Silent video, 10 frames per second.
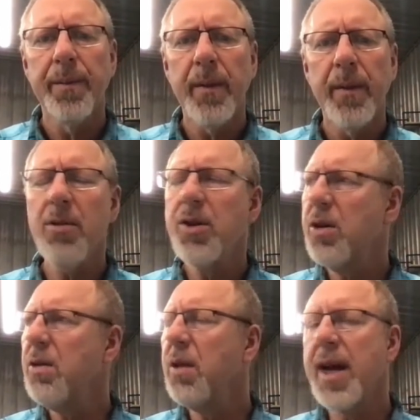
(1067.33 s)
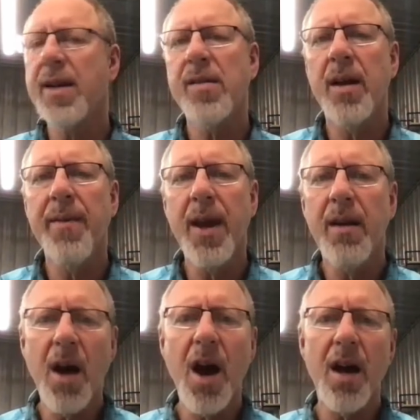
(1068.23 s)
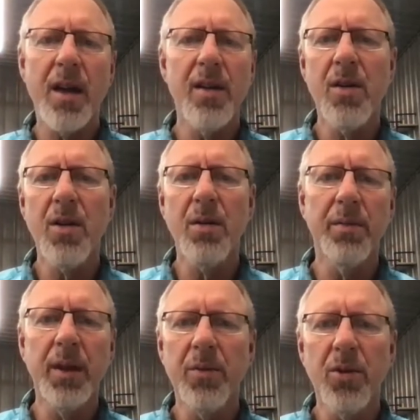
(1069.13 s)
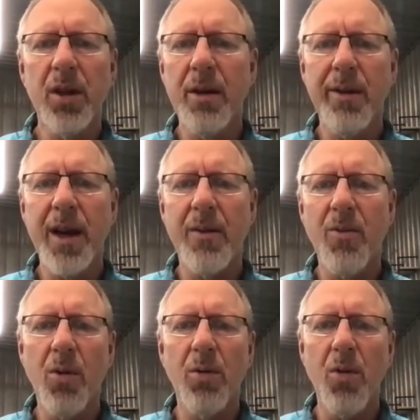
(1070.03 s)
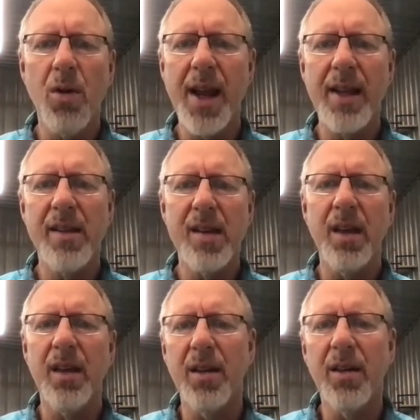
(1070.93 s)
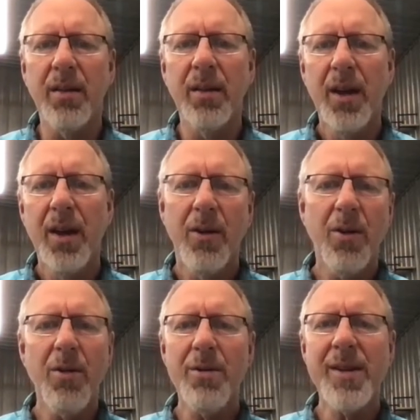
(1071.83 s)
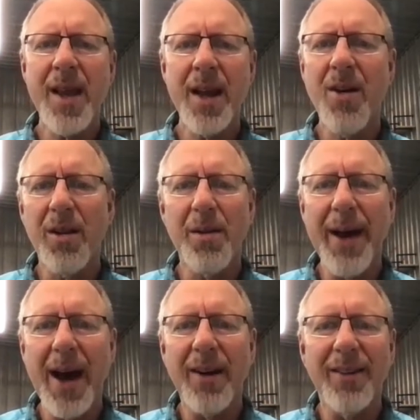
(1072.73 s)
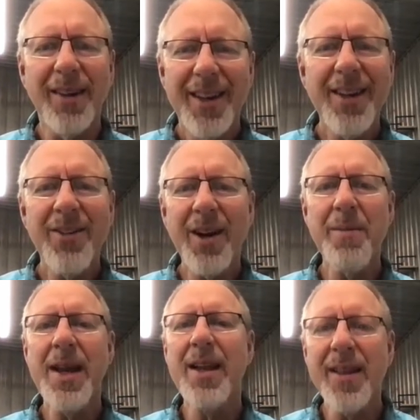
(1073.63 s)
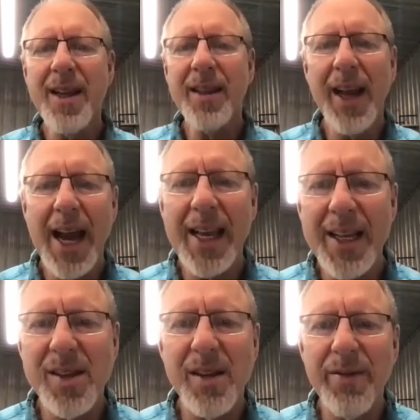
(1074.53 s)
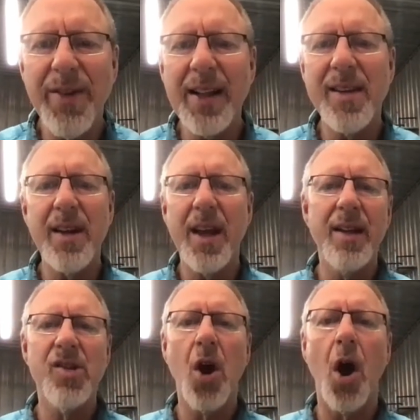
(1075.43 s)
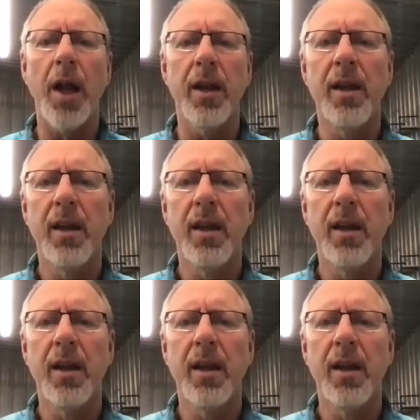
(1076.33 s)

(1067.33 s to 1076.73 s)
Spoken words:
Hey, what'd you do last night, man? Me and Marie, we got in World War 18, Well, what was that all about? You know what I mean? And then the guy gets to vent it and it's gone.